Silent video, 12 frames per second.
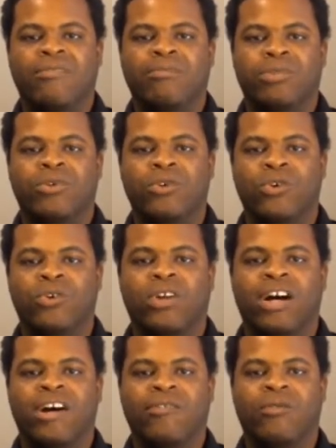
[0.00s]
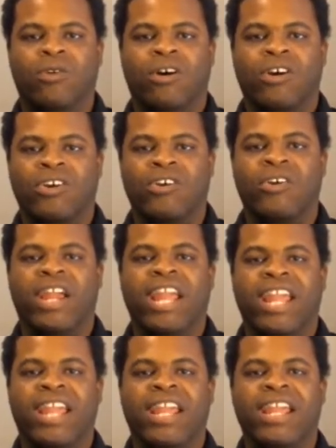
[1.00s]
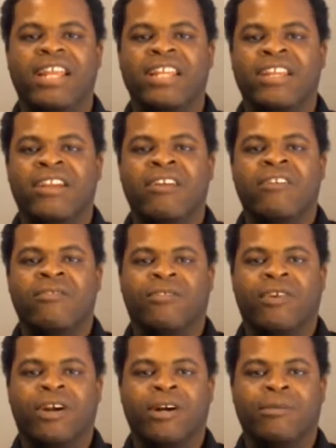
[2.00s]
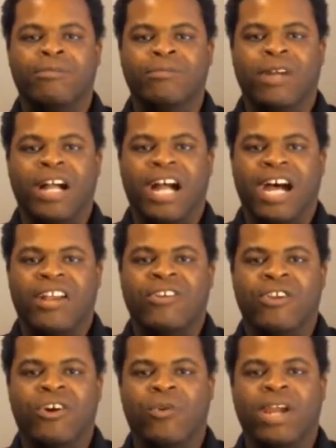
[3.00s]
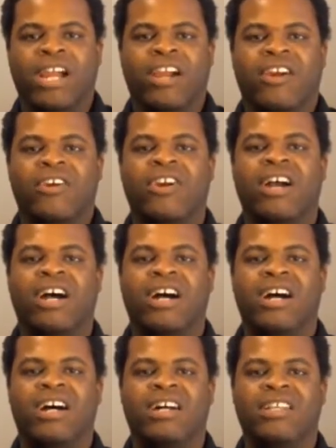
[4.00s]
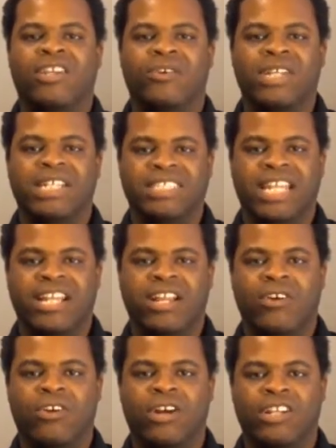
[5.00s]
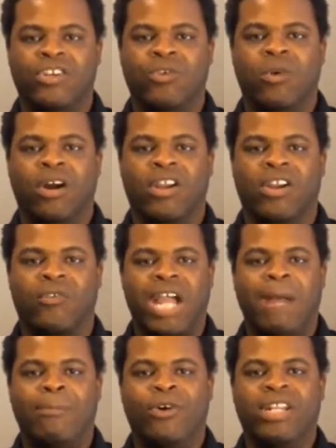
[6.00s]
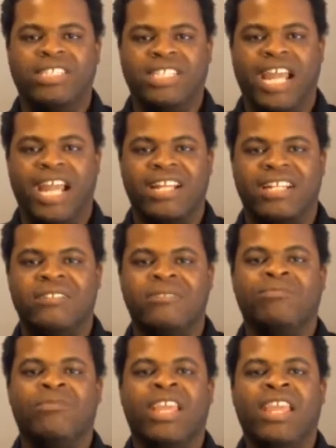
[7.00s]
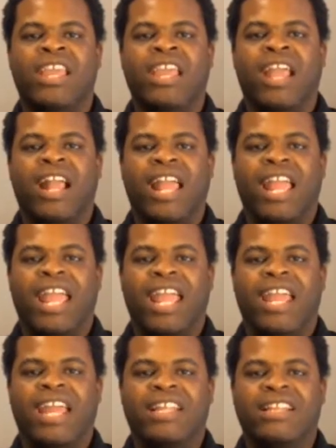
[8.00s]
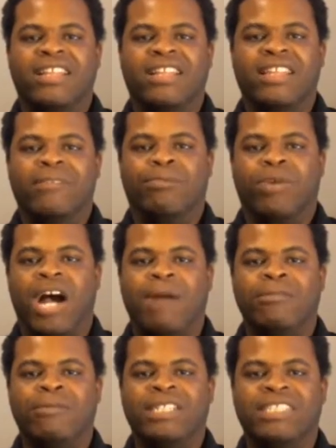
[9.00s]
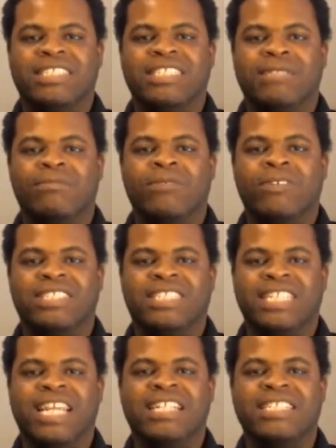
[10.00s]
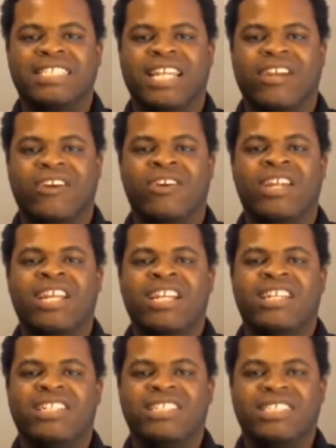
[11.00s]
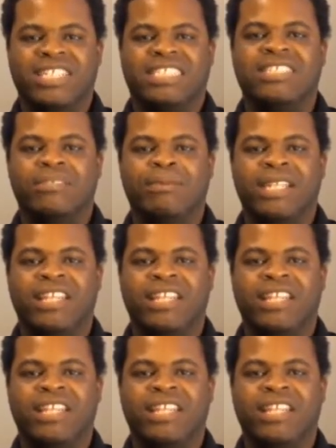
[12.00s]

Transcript: pool of water, and from out of nowhere, there is an underwater graboid attack. And the problem is, this scene is there just to be